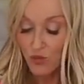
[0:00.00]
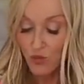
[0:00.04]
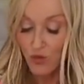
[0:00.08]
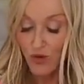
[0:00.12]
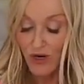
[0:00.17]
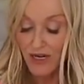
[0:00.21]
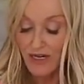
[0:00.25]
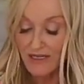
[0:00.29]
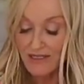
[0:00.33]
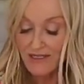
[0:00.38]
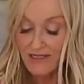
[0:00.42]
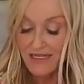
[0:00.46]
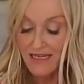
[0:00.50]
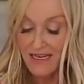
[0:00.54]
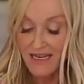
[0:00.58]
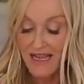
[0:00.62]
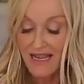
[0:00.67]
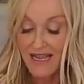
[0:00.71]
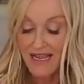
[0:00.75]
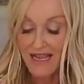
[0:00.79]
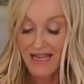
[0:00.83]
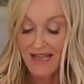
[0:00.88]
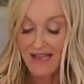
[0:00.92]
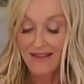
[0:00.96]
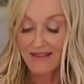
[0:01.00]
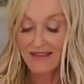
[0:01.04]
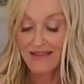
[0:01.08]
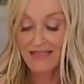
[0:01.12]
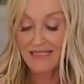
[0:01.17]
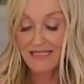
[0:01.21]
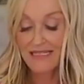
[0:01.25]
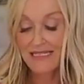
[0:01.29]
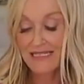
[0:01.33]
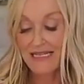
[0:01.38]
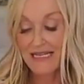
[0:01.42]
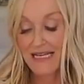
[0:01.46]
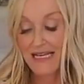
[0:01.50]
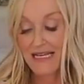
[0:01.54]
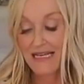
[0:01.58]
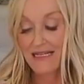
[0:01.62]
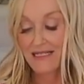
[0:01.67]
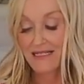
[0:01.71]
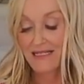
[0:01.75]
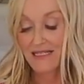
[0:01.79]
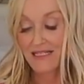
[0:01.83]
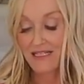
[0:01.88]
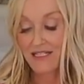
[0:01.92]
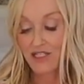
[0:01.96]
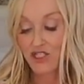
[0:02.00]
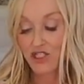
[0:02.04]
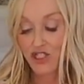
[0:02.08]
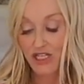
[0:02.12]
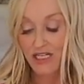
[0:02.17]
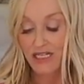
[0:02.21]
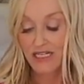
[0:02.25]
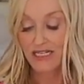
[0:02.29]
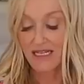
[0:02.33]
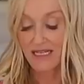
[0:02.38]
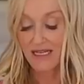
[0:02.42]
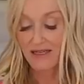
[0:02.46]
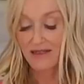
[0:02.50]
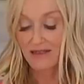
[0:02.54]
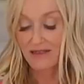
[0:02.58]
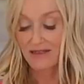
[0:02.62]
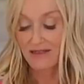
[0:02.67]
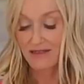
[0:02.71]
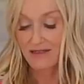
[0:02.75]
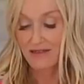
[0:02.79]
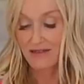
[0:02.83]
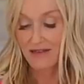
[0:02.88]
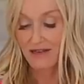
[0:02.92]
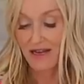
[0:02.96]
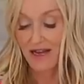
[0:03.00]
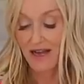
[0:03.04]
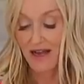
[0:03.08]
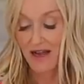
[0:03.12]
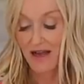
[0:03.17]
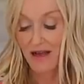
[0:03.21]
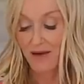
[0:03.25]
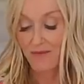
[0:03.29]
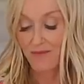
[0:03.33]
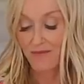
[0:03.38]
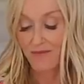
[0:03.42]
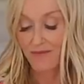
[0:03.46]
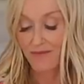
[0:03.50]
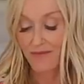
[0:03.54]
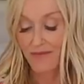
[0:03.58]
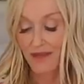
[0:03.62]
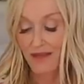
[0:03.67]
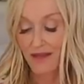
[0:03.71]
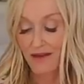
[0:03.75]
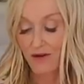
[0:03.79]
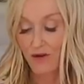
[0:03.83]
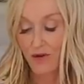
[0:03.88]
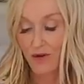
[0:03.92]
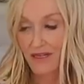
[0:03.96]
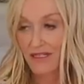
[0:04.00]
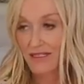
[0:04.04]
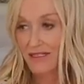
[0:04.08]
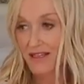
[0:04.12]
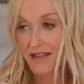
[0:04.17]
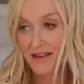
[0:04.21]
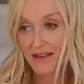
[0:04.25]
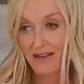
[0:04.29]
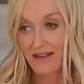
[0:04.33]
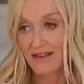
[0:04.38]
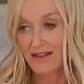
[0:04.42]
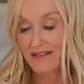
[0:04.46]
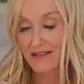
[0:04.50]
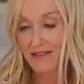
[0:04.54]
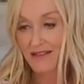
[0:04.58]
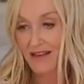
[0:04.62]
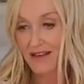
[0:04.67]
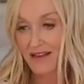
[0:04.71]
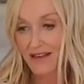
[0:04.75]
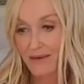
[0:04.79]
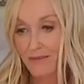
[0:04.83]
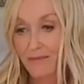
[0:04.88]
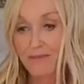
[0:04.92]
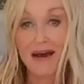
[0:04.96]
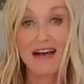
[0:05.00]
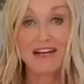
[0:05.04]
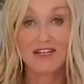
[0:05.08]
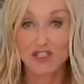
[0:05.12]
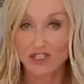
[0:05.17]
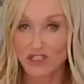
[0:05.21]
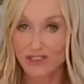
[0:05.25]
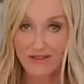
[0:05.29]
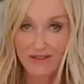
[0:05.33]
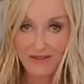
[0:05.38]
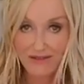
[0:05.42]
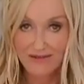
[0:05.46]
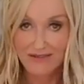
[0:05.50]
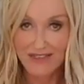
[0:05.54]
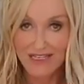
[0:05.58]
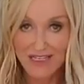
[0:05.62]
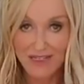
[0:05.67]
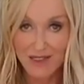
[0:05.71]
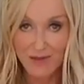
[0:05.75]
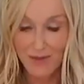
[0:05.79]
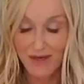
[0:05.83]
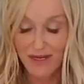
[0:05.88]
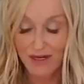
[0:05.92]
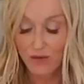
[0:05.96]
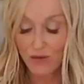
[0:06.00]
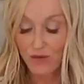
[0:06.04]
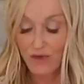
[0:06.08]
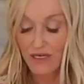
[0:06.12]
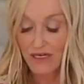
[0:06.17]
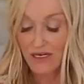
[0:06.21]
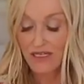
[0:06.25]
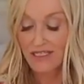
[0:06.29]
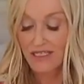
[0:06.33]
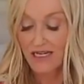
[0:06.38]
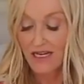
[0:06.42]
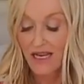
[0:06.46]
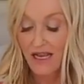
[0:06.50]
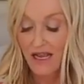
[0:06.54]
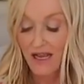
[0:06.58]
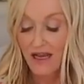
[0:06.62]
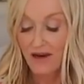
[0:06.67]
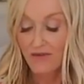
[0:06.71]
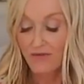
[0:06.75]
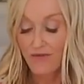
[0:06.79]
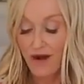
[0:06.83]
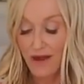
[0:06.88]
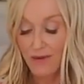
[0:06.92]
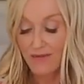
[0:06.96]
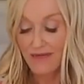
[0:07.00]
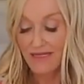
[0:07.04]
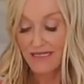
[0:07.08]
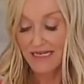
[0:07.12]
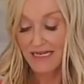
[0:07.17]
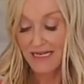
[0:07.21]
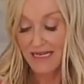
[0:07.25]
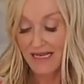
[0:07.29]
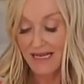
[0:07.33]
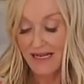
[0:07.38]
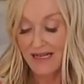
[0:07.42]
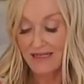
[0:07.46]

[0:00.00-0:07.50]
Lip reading: was this is Genius, or it's a magical is a better word, remedy.